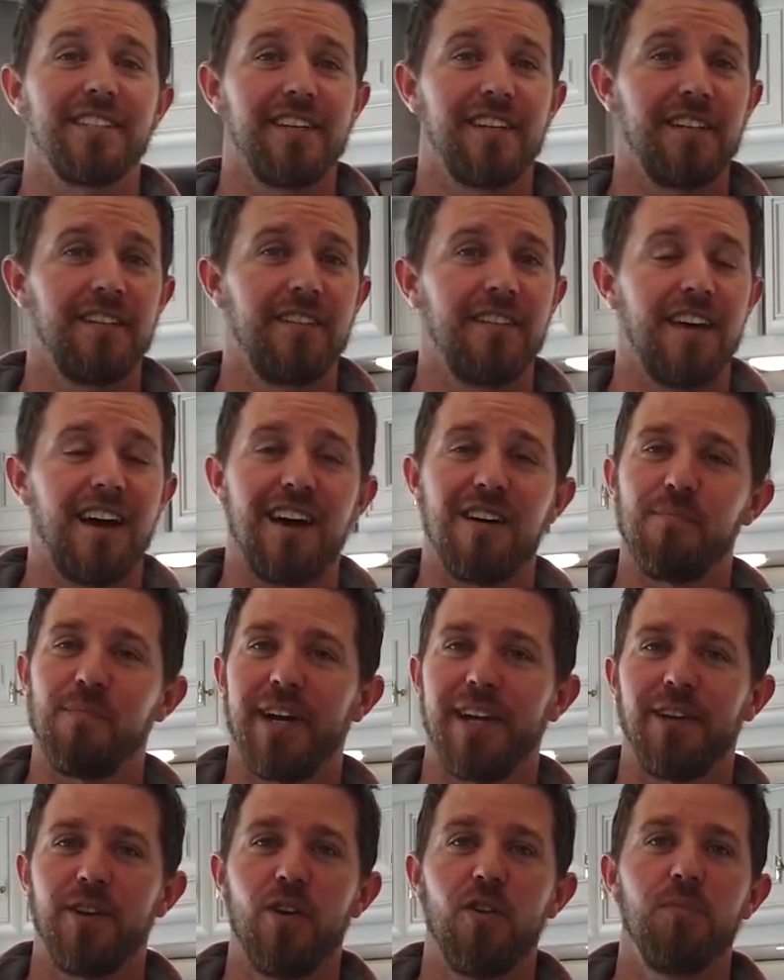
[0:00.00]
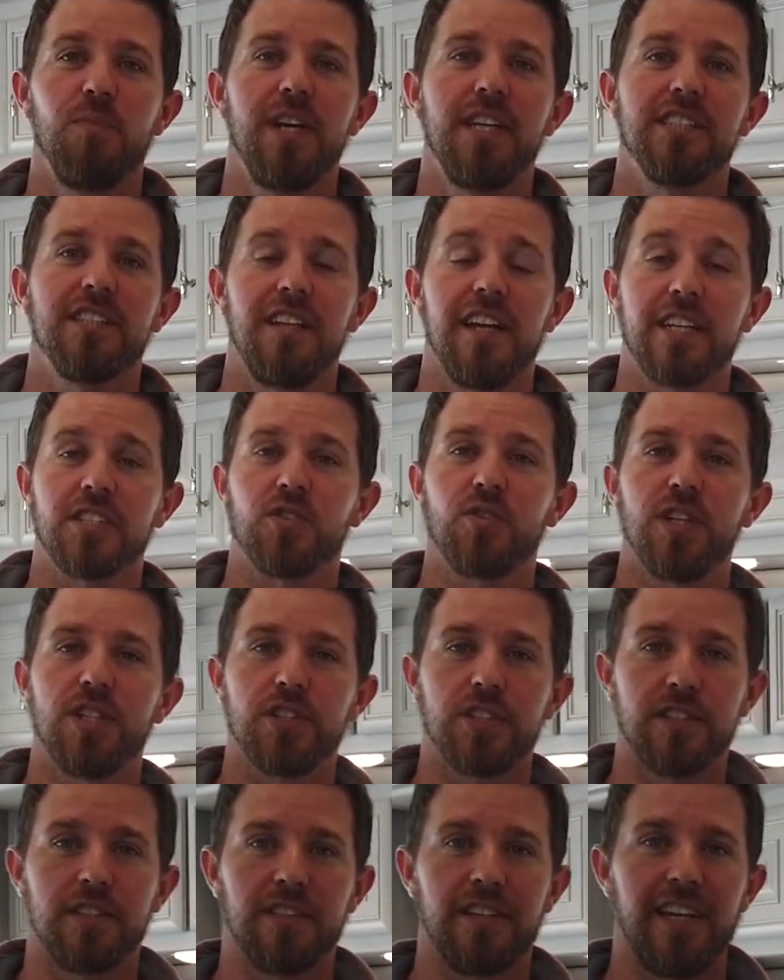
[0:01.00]
said, I am by no means an
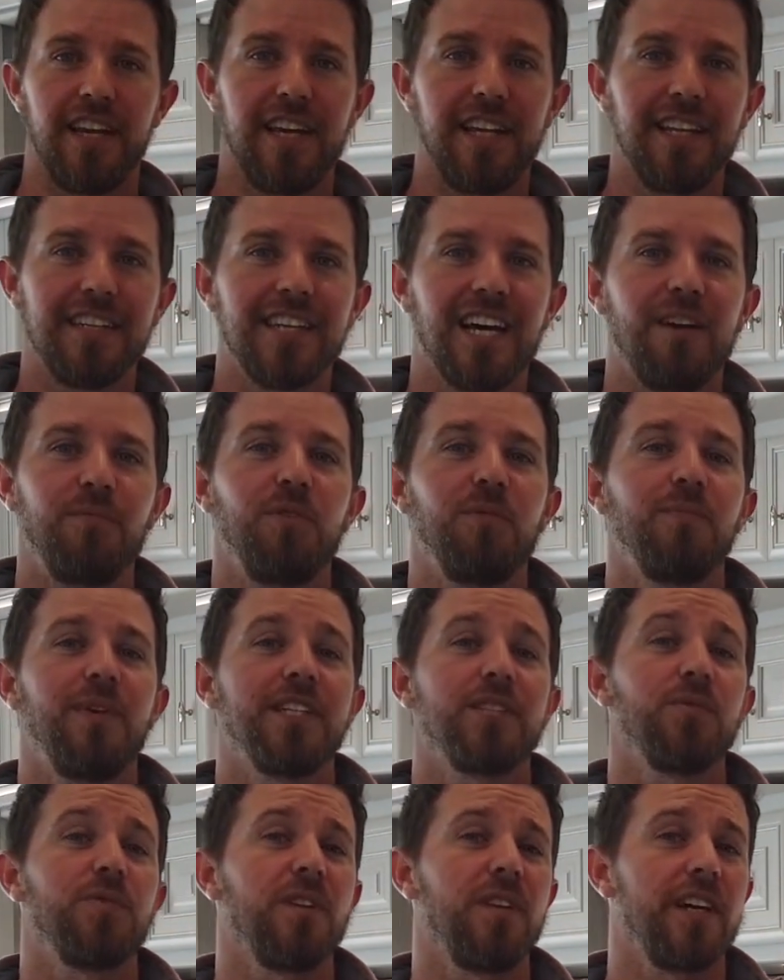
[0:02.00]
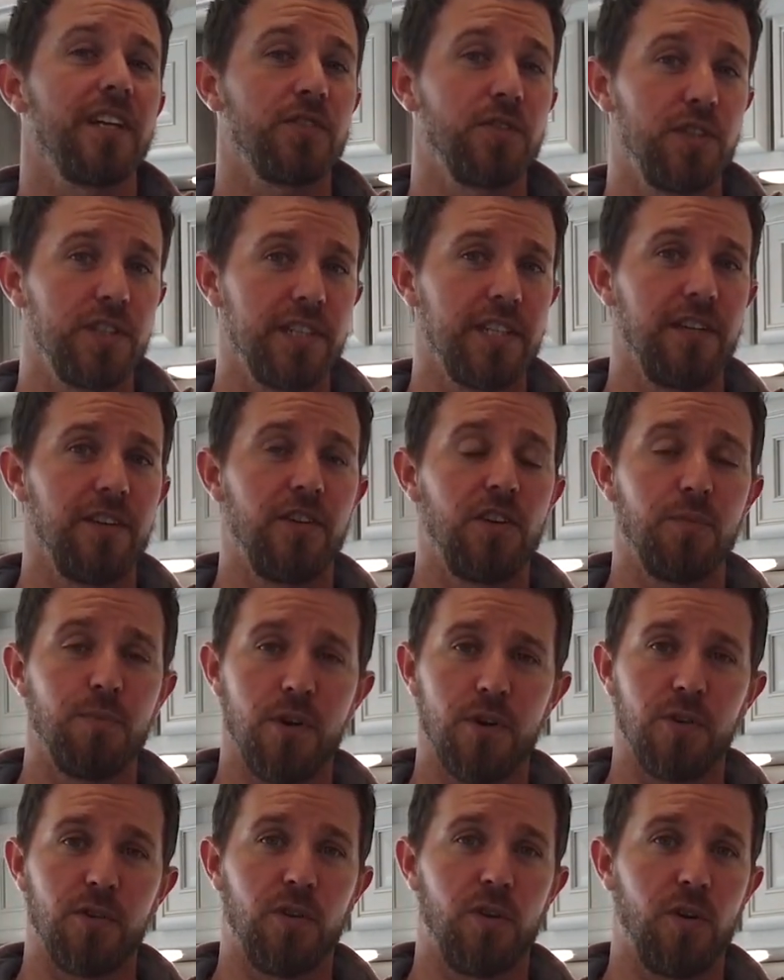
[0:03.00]
electrician. Anytime you mess with electricity on your
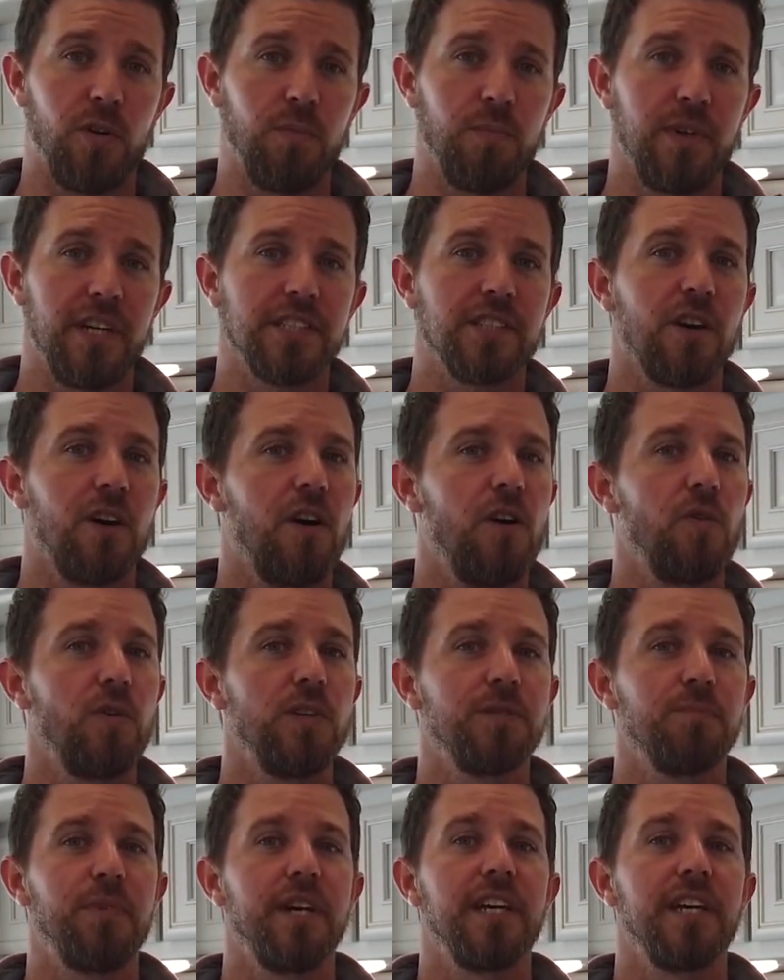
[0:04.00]
motorhome, it's always